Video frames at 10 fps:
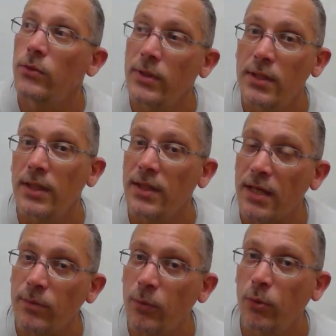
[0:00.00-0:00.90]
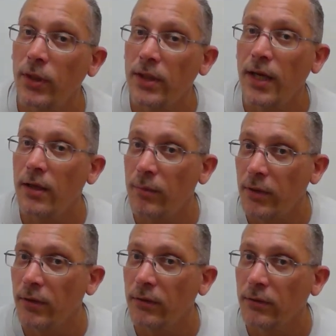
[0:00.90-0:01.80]
Do we see a decimal point in that
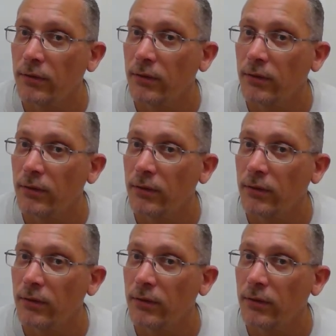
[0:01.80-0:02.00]
number?